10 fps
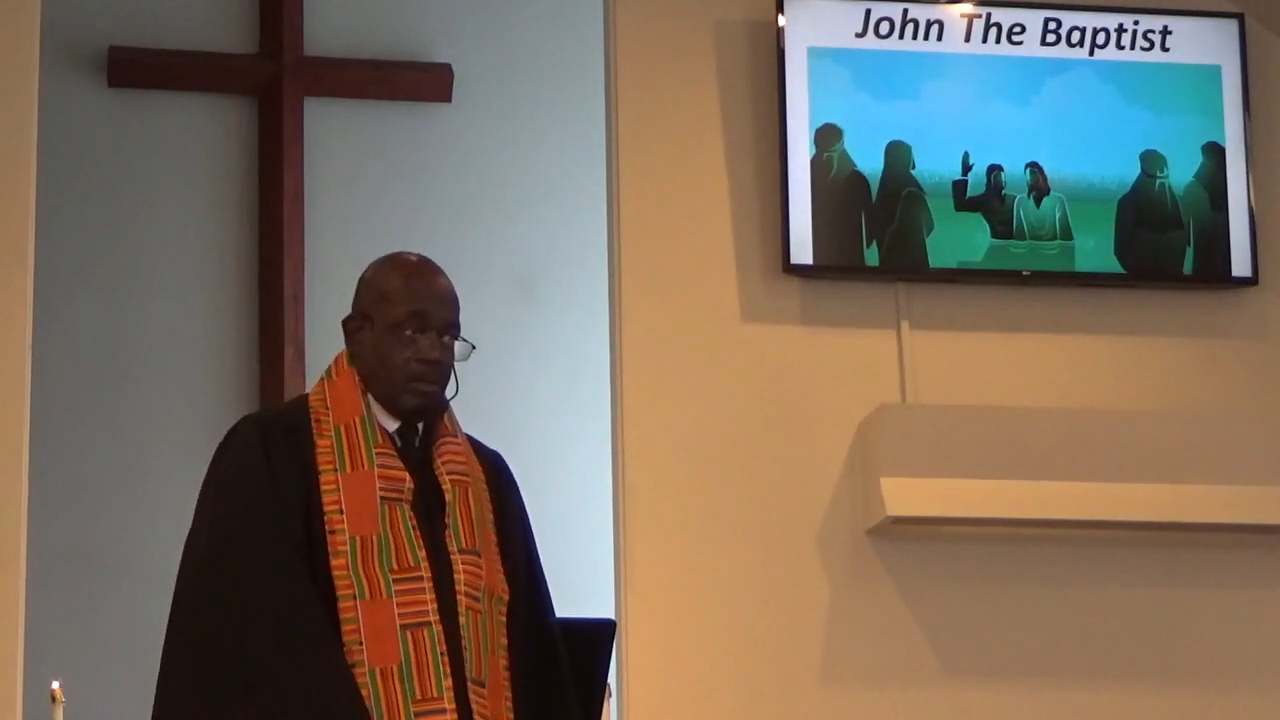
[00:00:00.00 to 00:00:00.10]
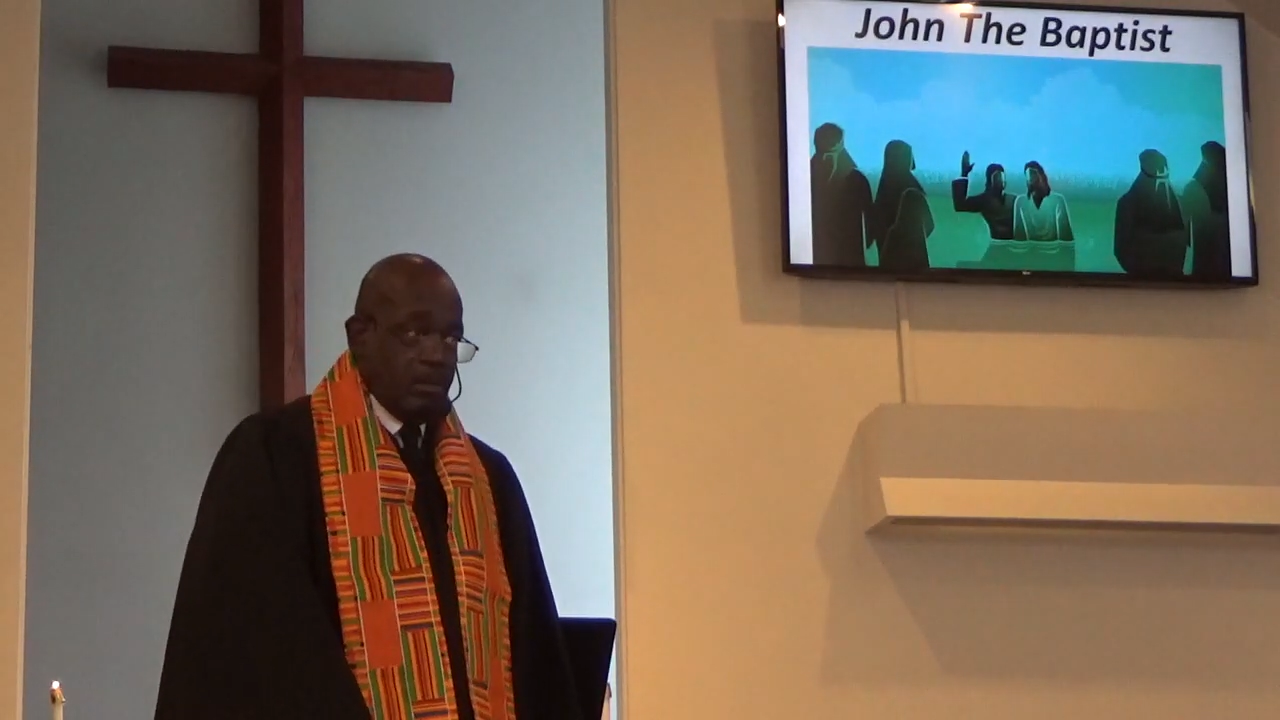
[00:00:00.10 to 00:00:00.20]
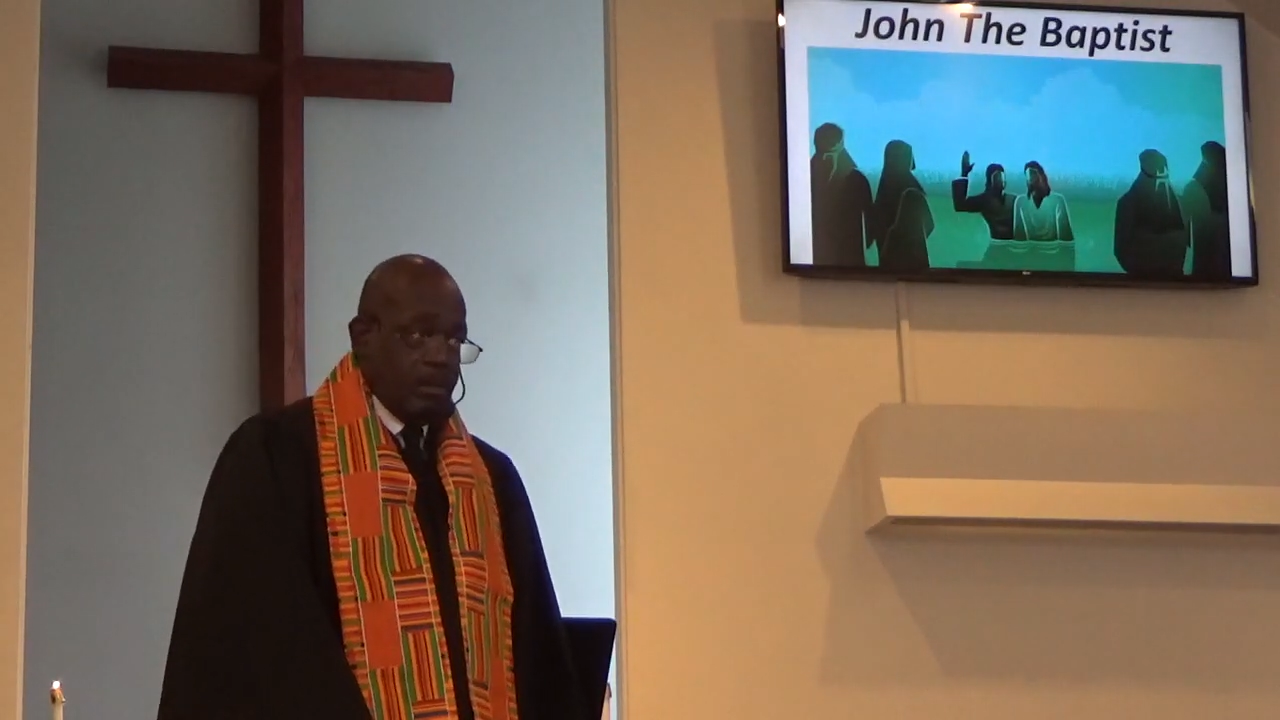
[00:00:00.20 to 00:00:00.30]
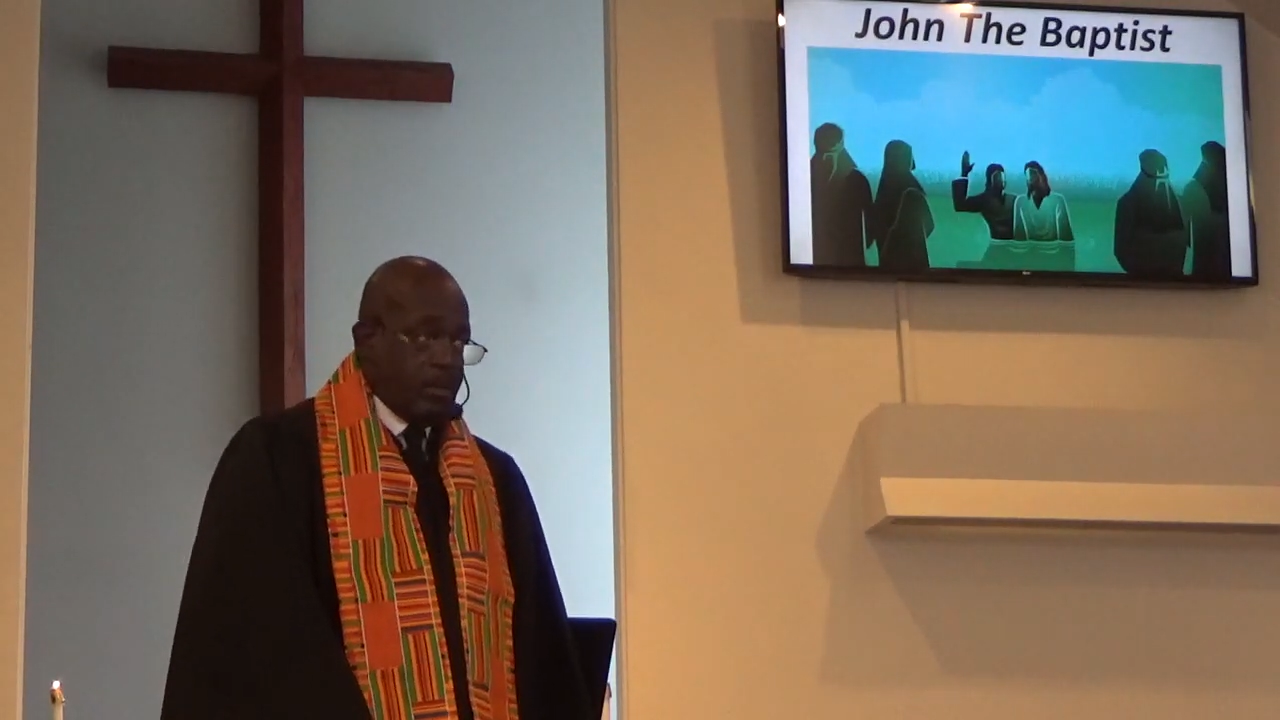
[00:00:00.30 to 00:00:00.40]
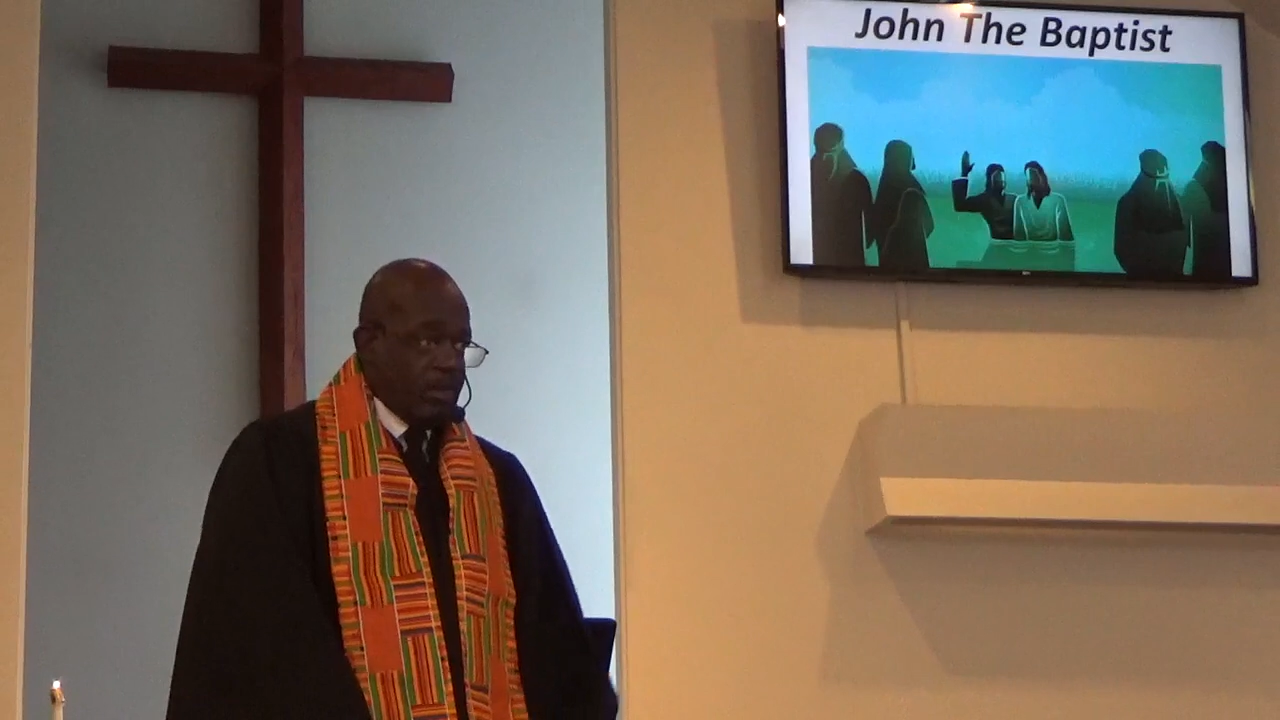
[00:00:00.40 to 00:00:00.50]

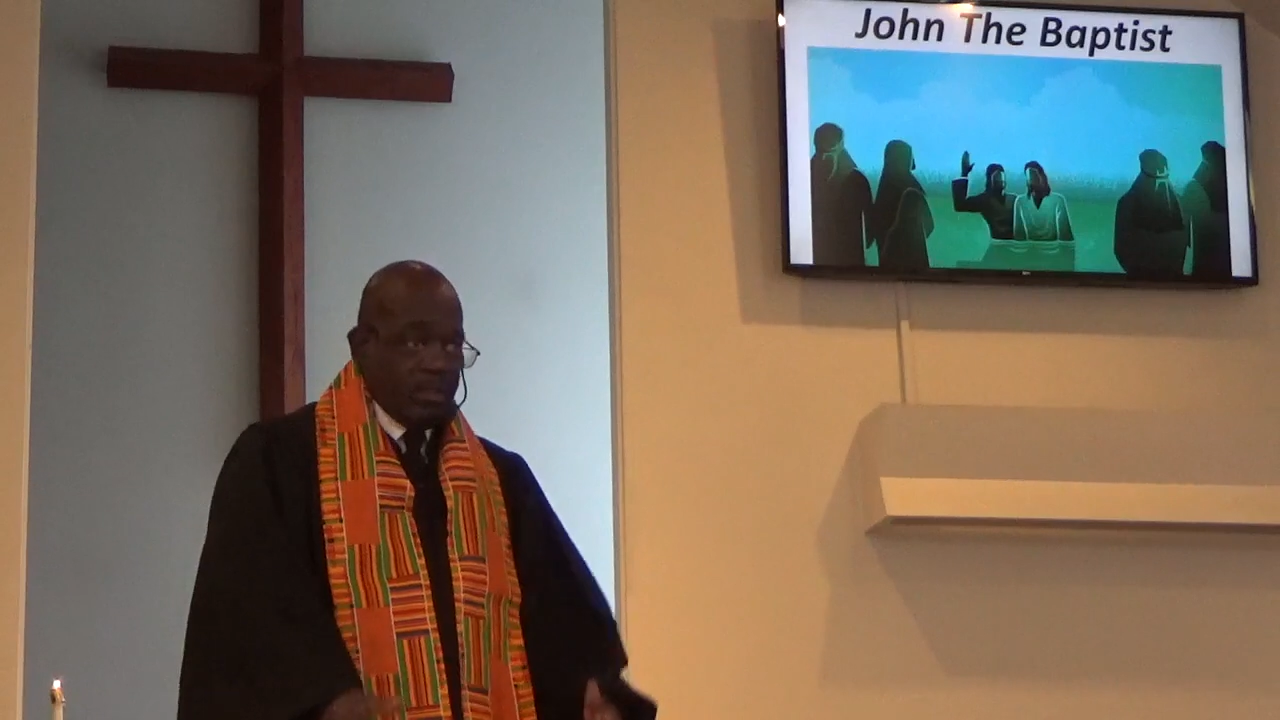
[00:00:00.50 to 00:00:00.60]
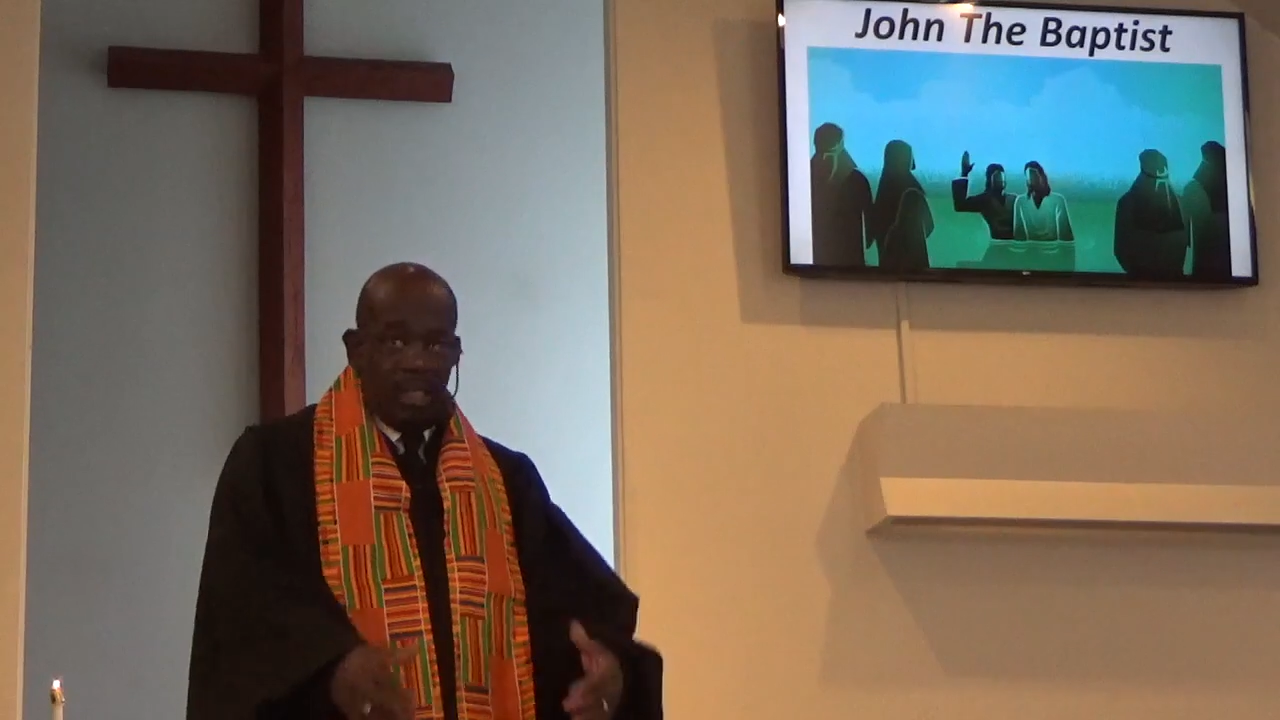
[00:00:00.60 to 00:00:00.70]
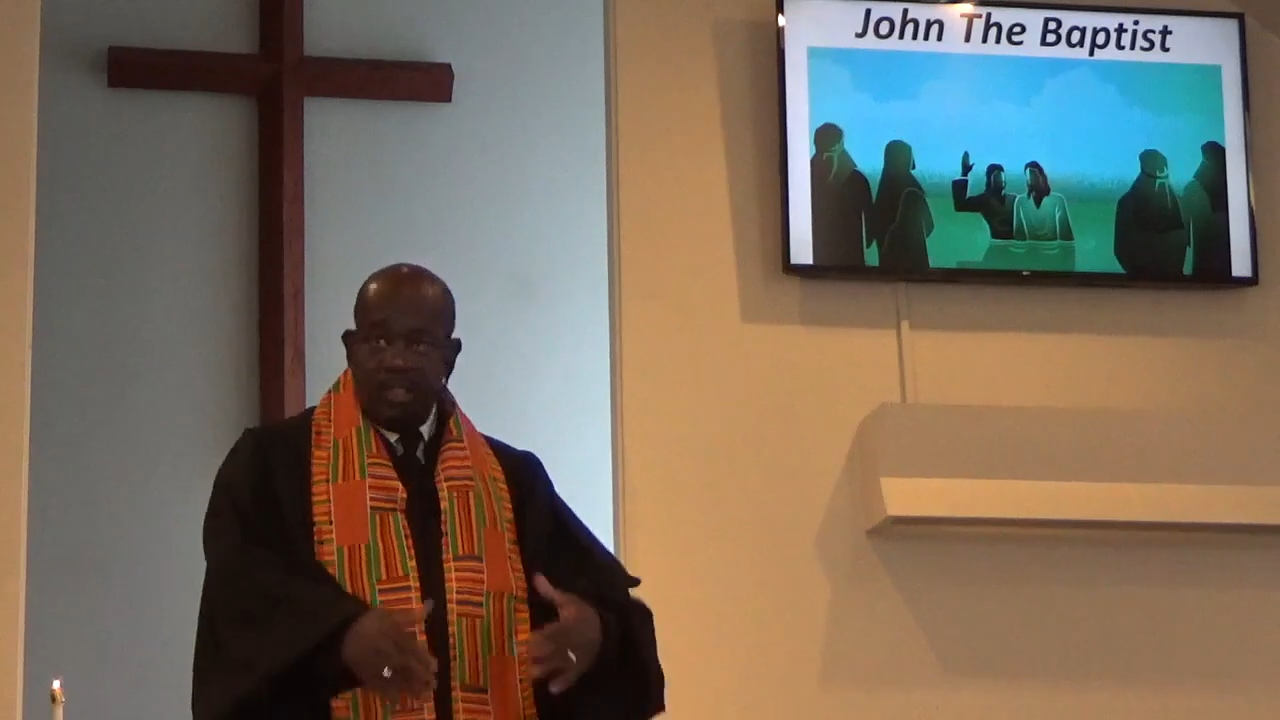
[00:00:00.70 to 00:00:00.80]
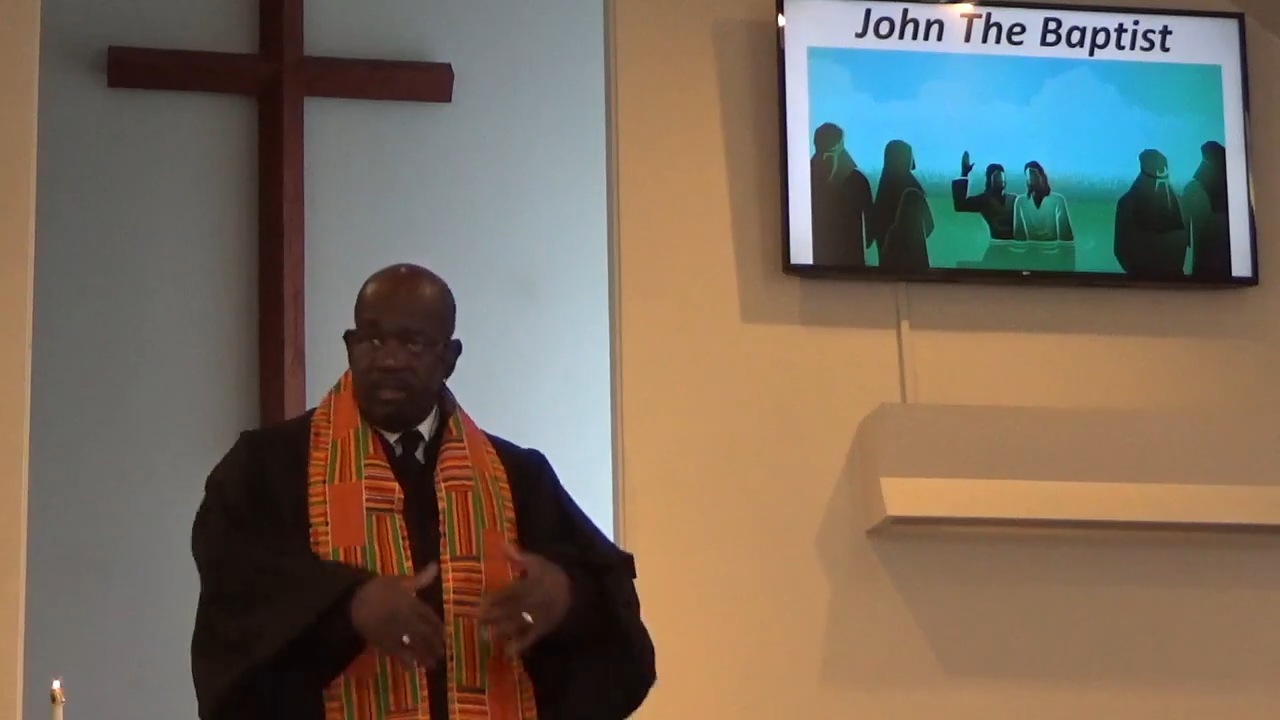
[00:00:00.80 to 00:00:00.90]
Because out